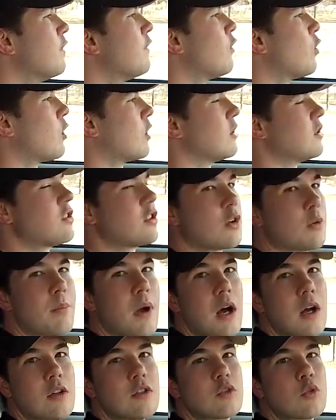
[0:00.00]
Forester
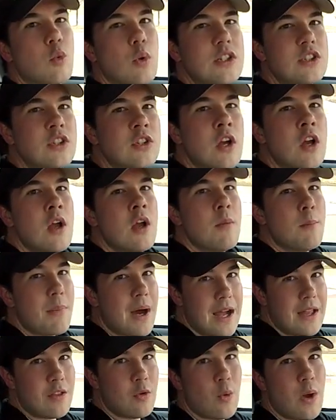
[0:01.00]
models, which,
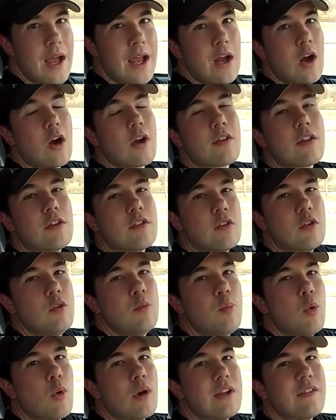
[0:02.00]
by the way, are the
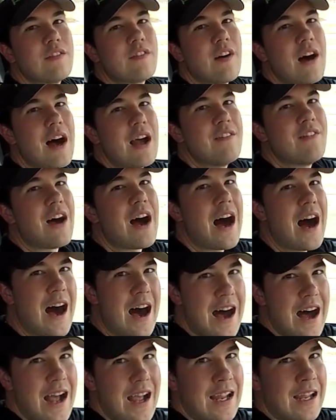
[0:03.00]

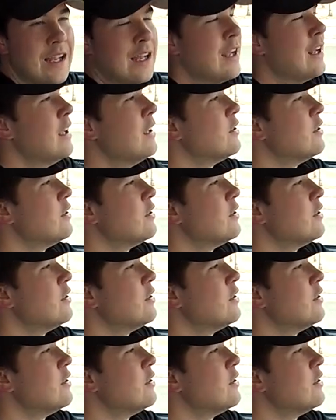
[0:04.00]
2.5i.